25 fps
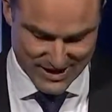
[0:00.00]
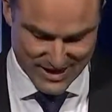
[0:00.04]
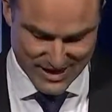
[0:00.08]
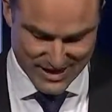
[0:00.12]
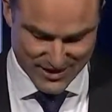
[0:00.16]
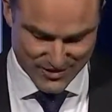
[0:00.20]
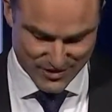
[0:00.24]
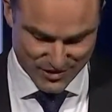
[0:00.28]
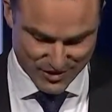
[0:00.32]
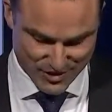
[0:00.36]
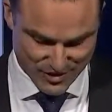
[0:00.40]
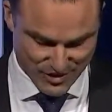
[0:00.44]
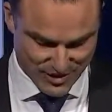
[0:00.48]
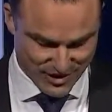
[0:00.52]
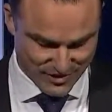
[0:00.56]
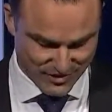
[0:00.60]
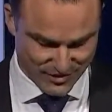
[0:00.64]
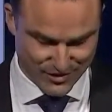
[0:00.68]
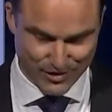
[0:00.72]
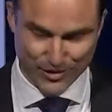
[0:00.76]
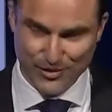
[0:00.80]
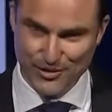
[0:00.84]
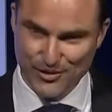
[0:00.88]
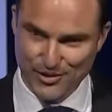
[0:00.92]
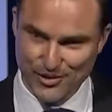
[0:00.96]
the driest
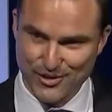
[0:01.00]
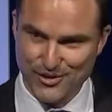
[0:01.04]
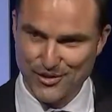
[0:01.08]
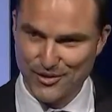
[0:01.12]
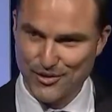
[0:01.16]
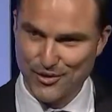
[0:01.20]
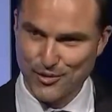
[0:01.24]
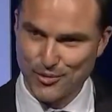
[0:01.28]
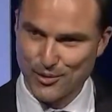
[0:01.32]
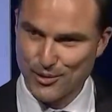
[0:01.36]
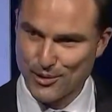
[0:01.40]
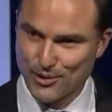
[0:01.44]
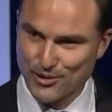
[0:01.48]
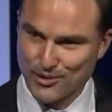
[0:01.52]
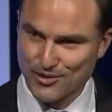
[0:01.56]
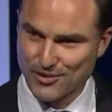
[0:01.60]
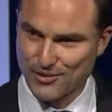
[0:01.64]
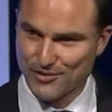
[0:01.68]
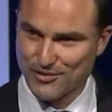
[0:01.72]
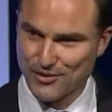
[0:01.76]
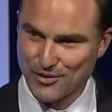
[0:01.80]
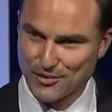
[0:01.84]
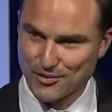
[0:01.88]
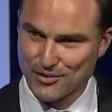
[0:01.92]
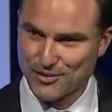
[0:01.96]
continent in the world if
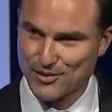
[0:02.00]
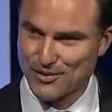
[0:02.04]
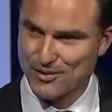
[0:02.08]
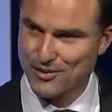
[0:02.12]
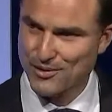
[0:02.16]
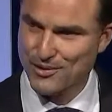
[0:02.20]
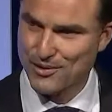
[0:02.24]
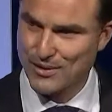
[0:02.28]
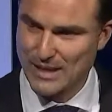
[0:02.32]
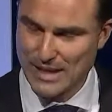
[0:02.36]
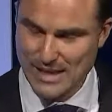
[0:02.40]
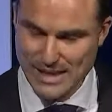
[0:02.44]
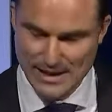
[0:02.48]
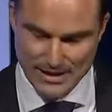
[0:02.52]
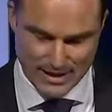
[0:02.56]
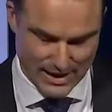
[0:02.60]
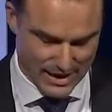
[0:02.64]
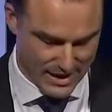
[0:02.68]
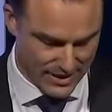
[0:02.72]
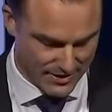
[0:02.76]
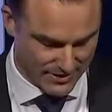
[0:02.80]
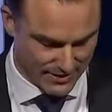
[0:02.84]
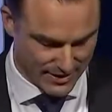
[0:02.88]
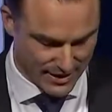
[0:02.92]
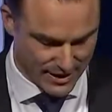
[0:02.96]
you exclude
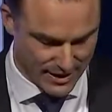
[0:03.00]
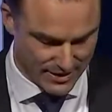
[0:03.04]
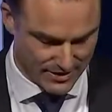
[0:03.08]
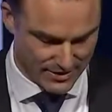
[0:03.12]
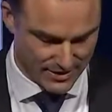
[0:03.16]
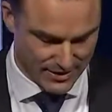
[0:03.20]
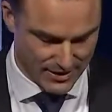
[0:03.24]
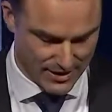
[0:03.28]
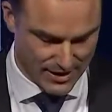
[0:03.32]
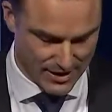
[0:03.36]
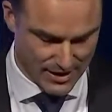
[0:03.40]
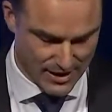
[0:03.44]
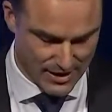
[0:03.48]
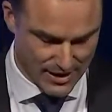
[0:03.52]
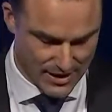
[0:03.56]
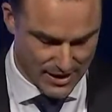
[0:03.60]
Antarctica,